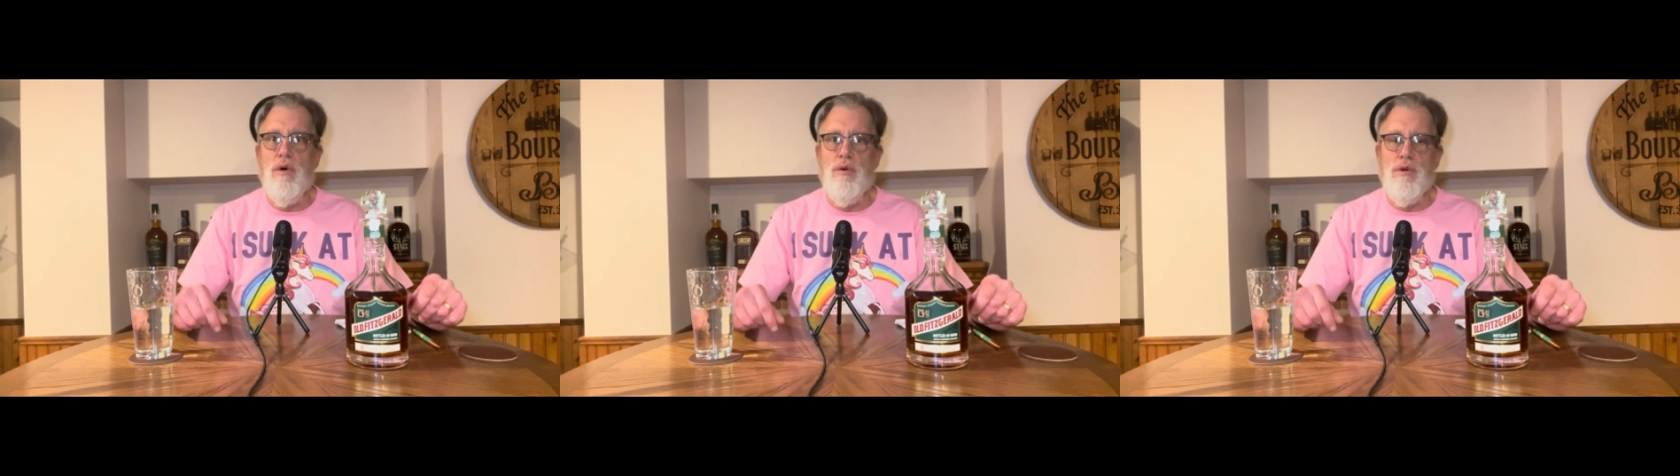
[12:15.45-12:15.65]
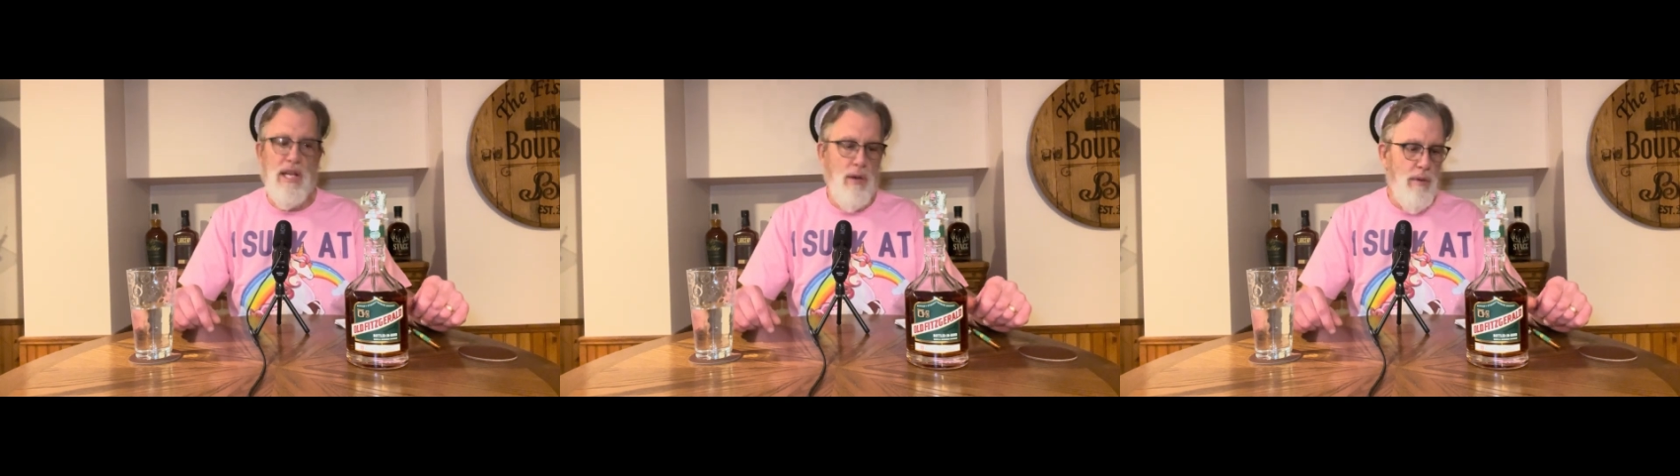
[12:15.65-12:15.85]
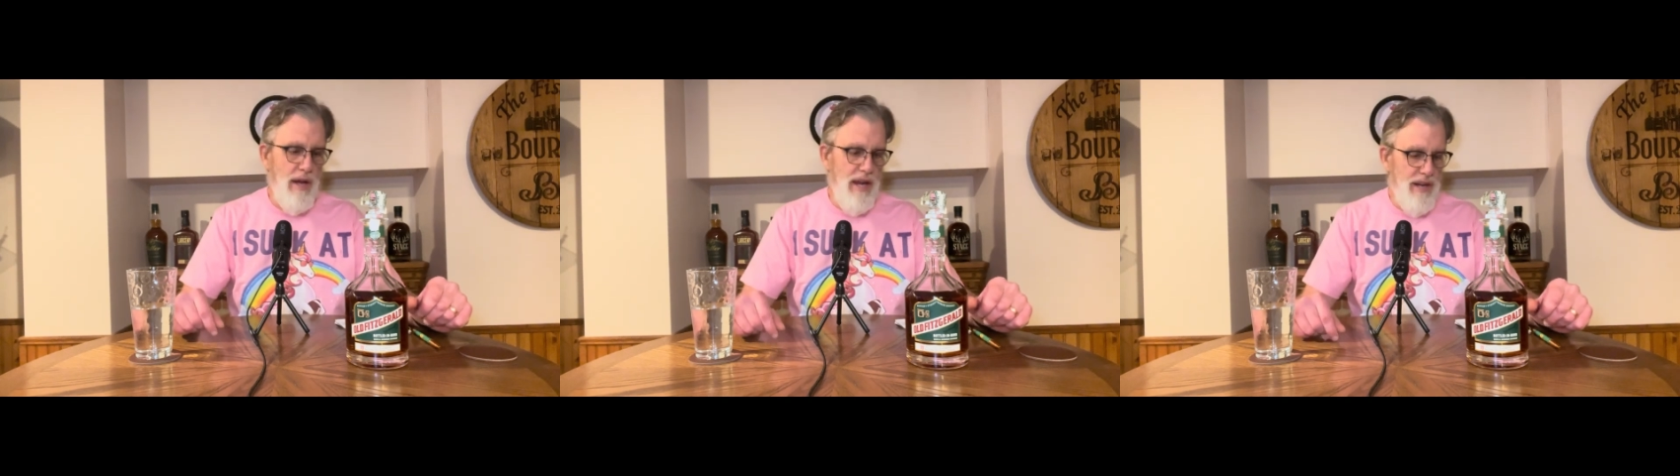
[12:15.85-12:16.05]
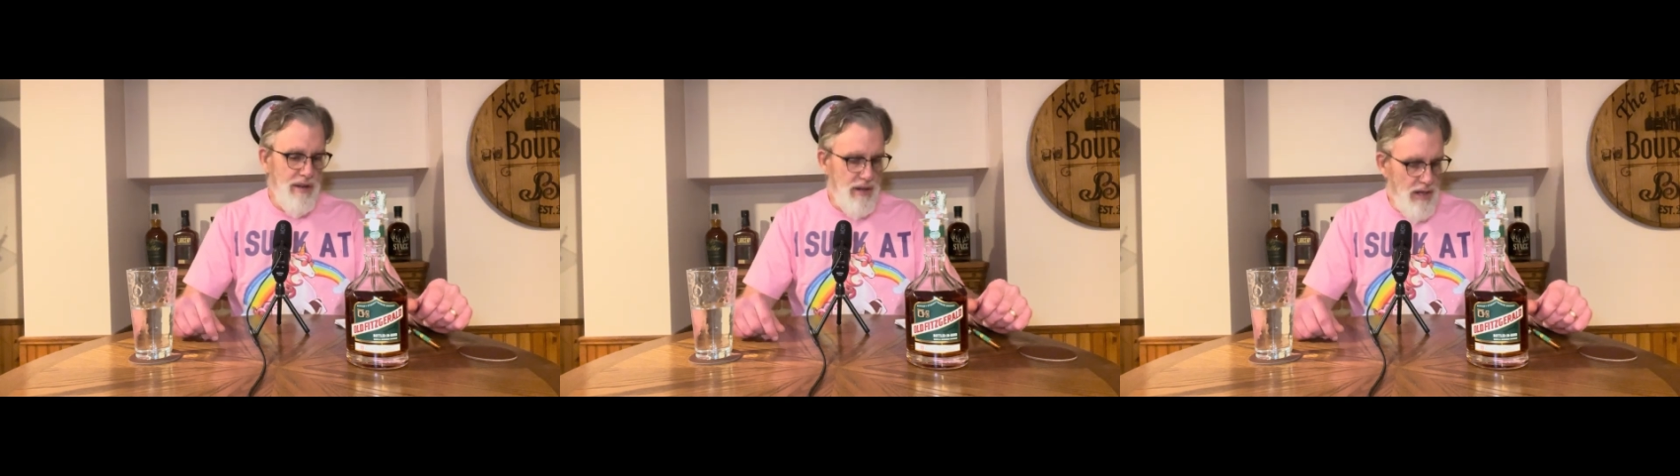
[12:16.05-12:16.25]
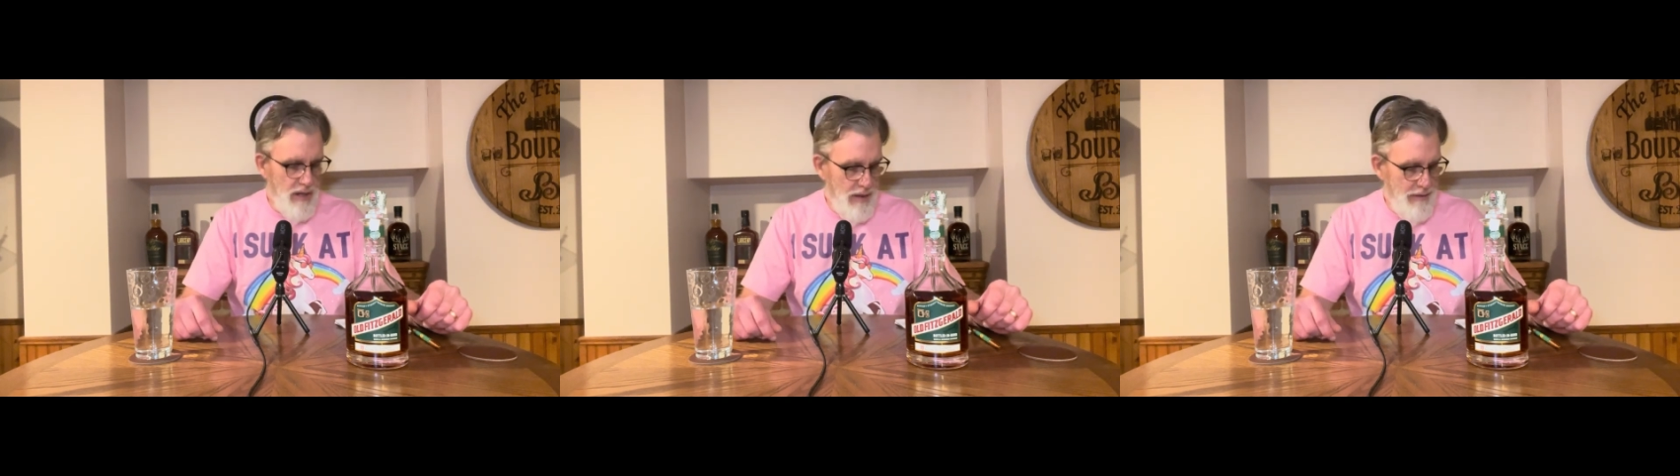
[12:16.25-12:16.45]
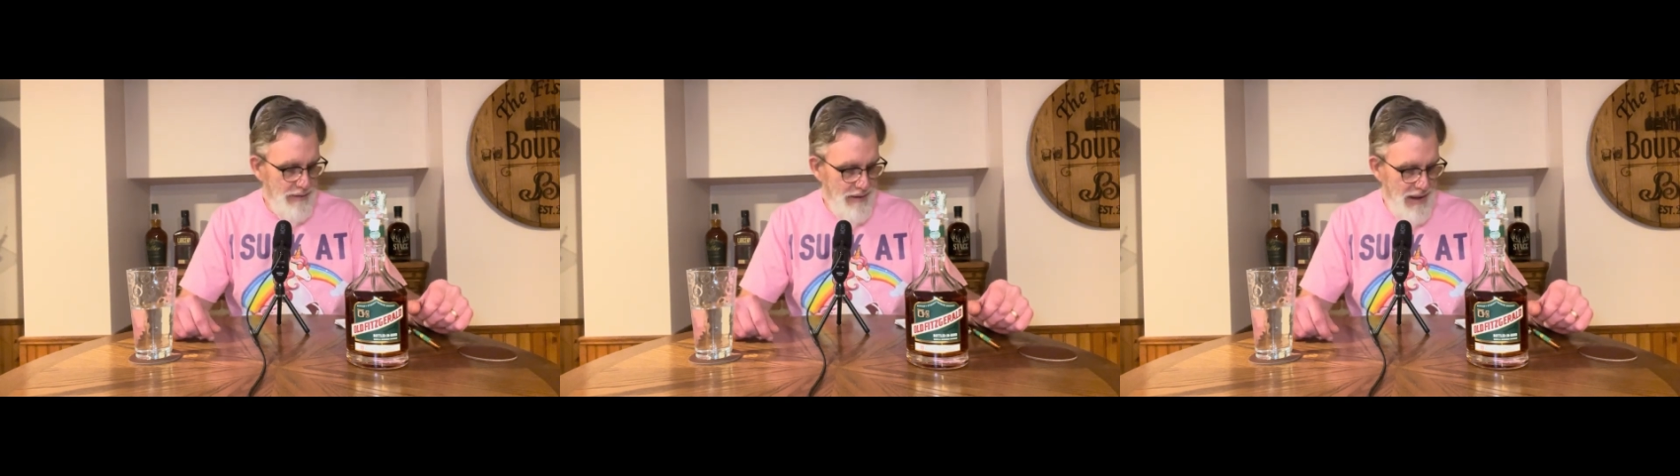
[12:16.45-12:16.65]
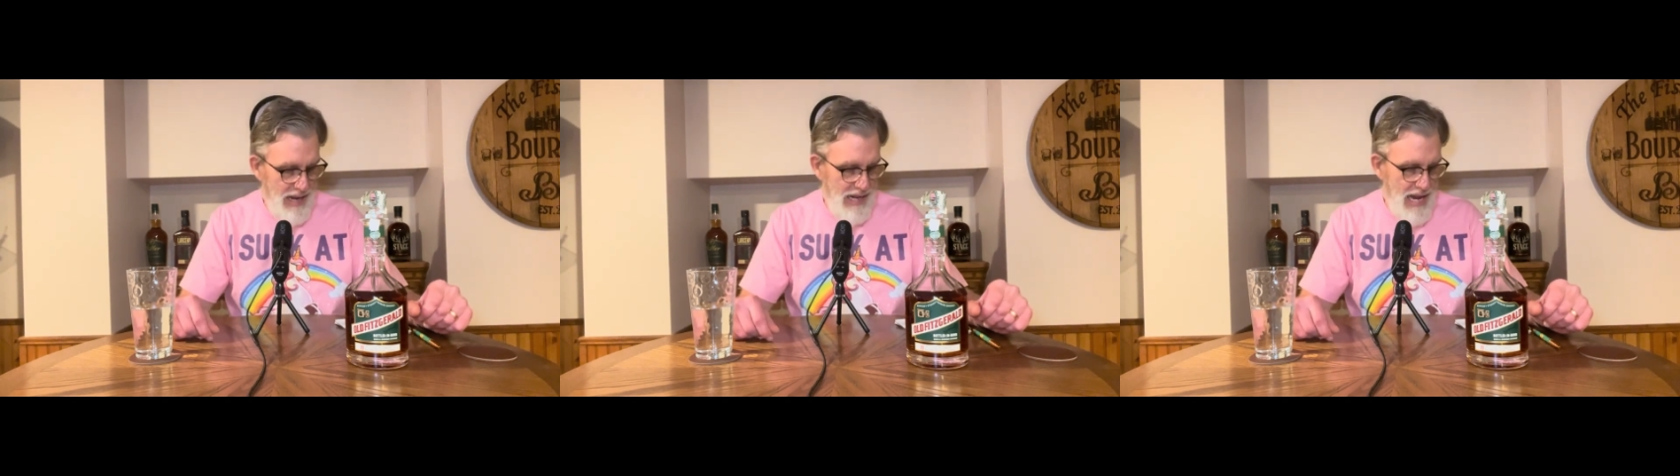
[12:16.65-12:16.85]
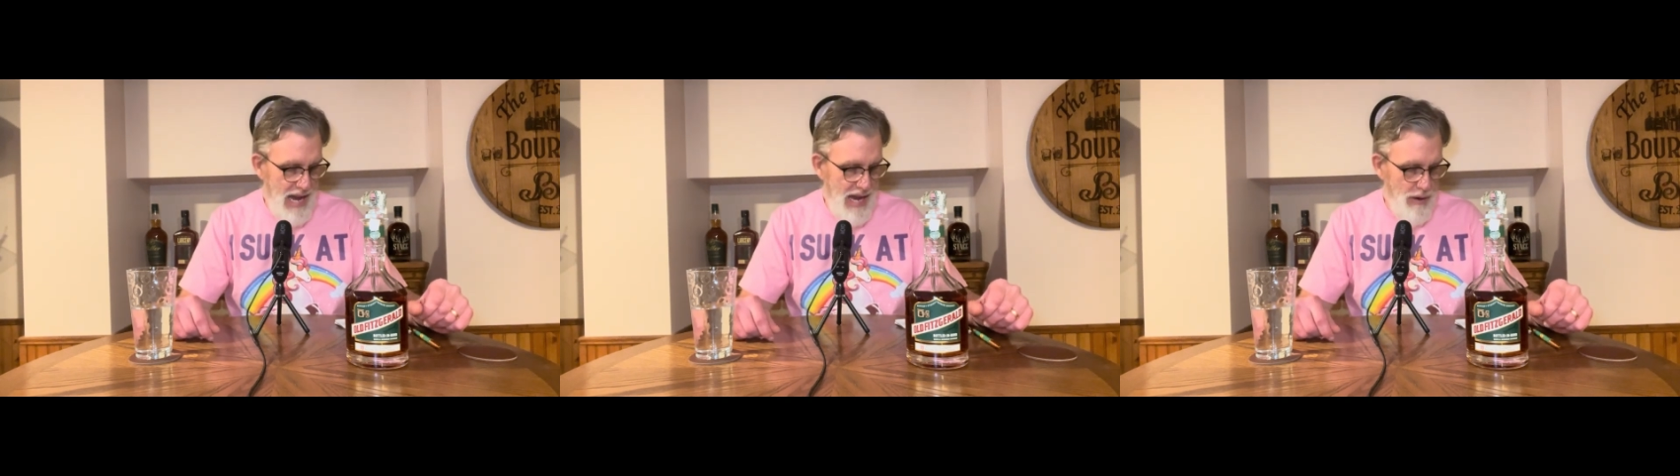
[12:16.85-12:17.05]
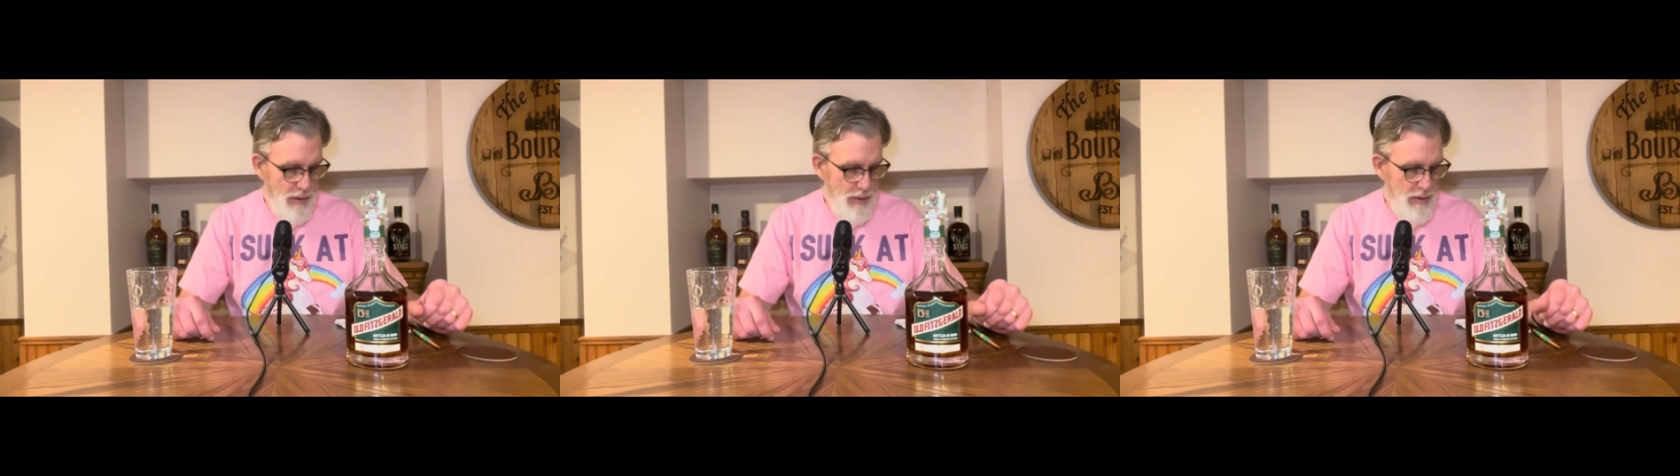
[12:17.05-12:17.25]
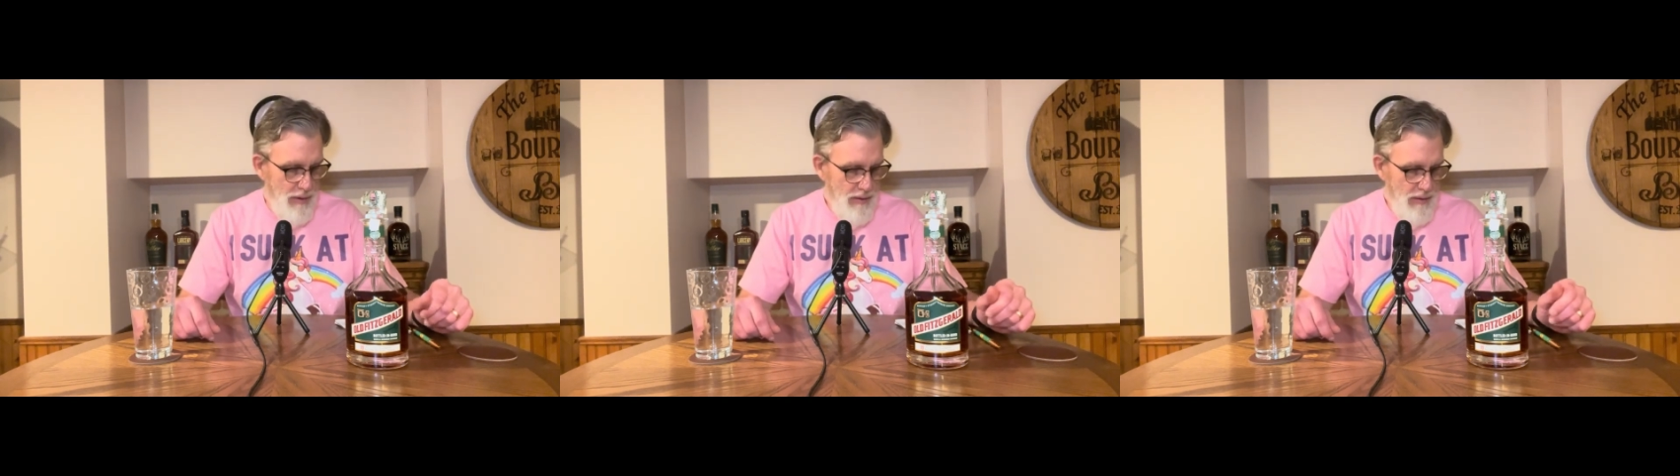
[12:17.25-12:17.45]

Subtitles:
only way you're going to find out.